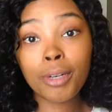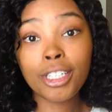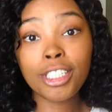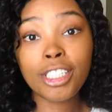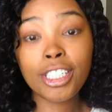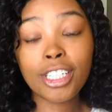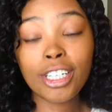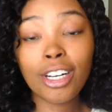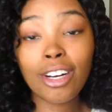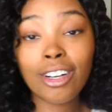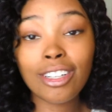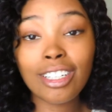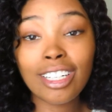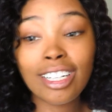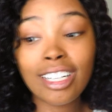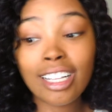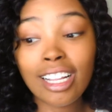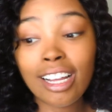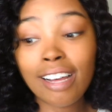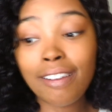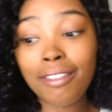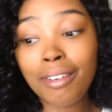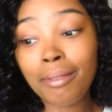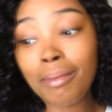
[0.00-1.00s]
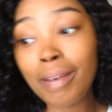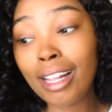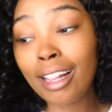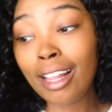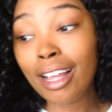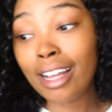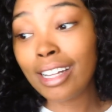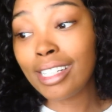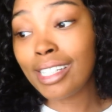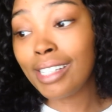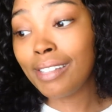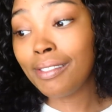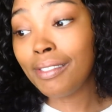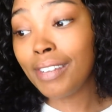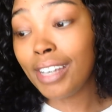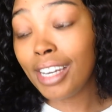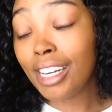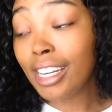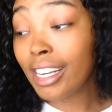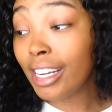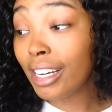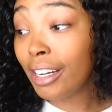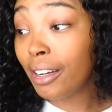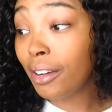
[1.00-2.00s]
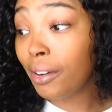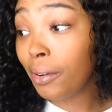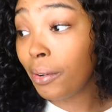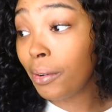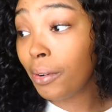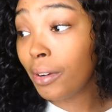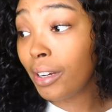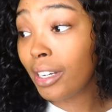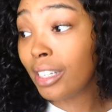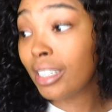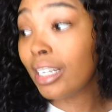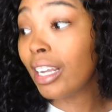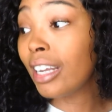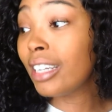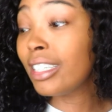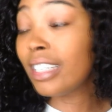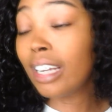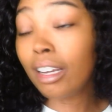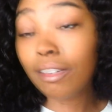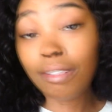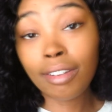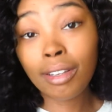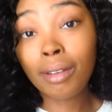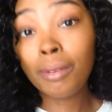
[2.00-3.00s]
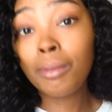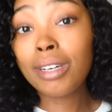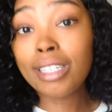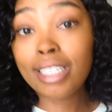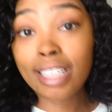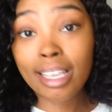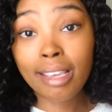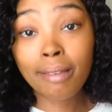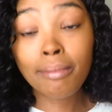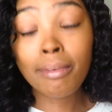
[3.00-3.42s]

Appreciate all the love in my last video, because I definitely was